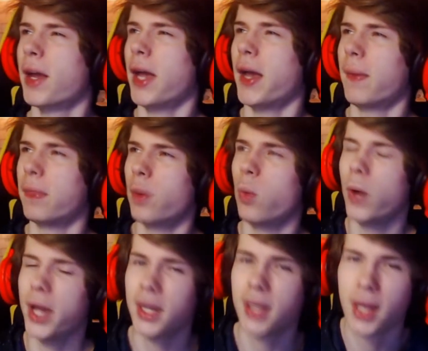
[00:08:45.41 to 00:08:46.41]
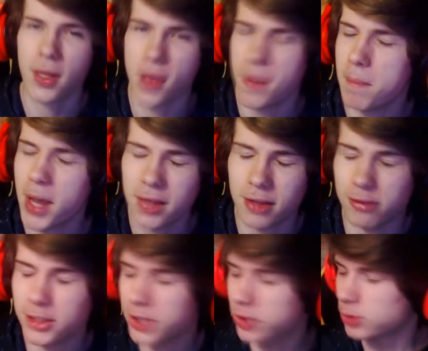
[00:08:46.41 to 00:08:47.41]
and the way they made the
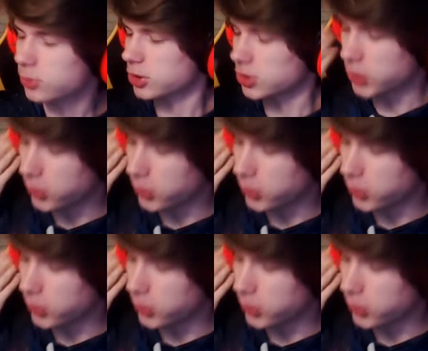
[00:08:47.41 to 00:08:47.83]
videos was so